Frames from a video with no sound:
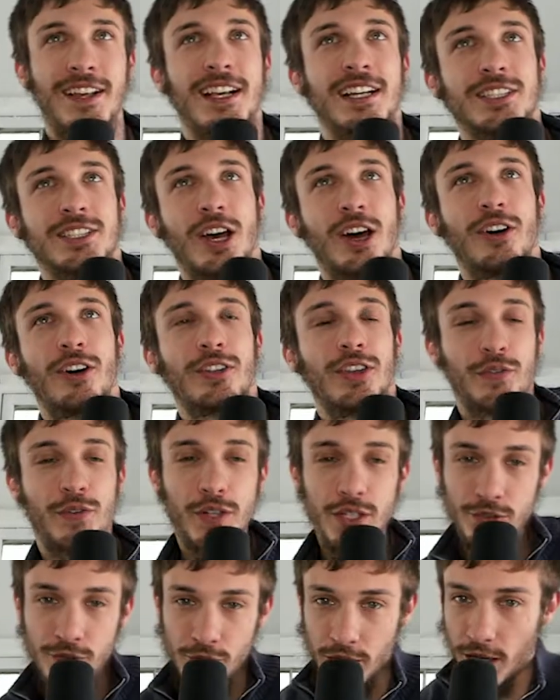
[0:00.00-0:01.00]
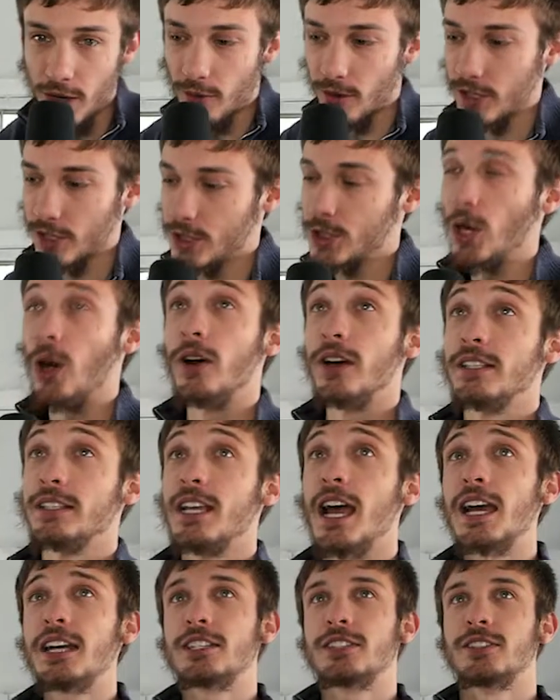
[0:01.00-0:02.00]
So the first video I want to show is
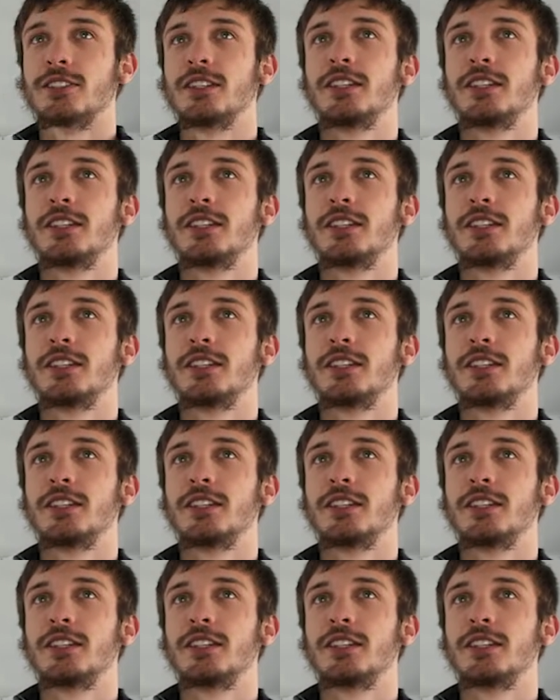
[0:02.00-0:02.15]
actually